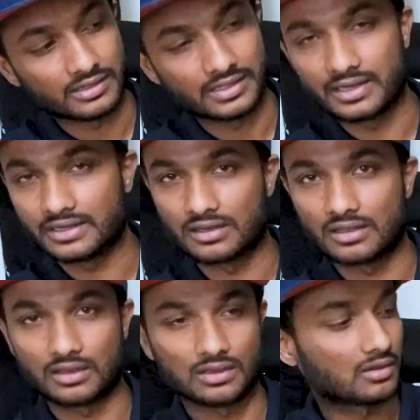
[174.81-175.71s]
here in
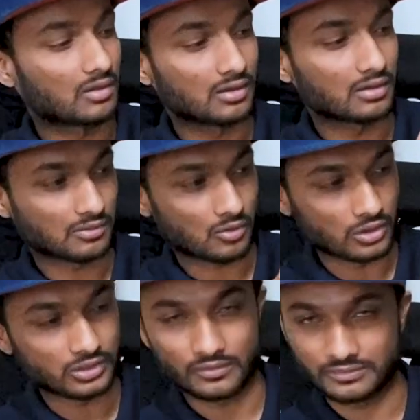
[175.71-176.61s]

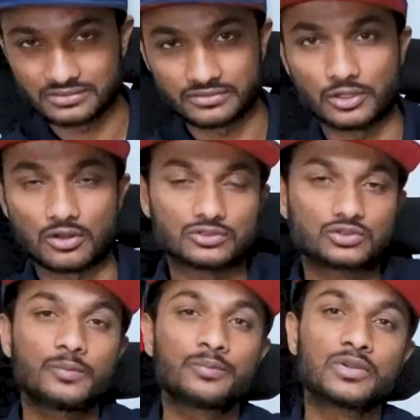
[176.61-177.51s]
corner of this video also.